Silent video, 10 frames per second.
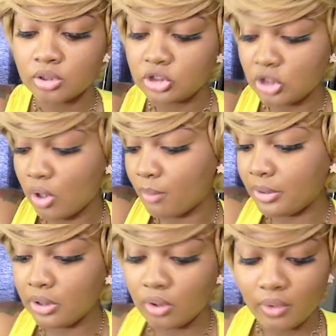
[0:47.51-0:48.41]
So I'm
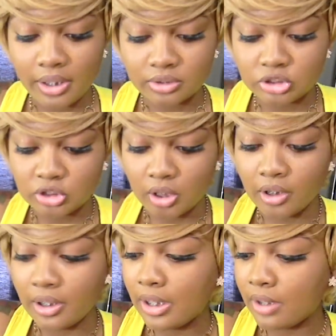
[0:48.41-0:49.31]
going to go ahead and
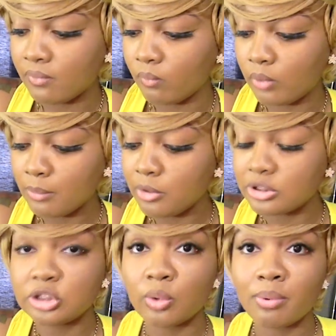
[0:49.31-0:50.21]
start, and what I'm
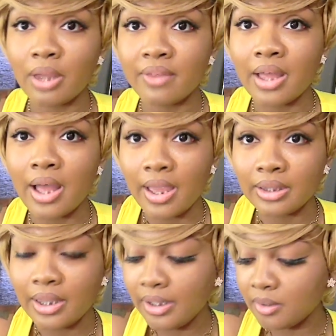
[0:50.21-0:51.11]
using to apply the
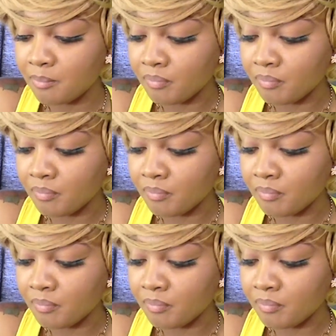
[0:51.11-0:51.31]
highlight